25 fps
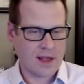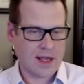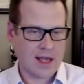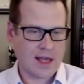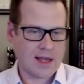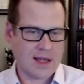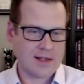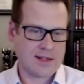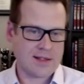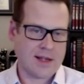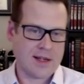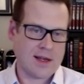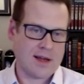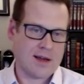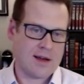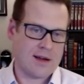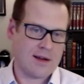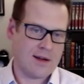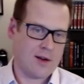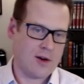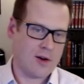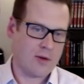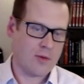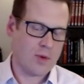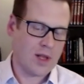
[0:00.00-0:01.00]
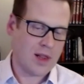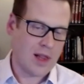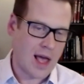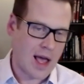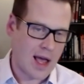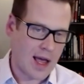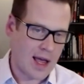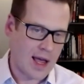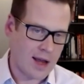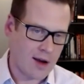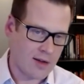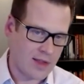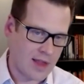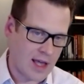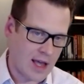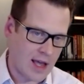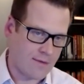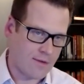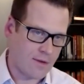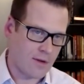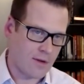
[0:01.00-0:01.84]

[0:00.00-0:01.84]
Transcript: that rely on that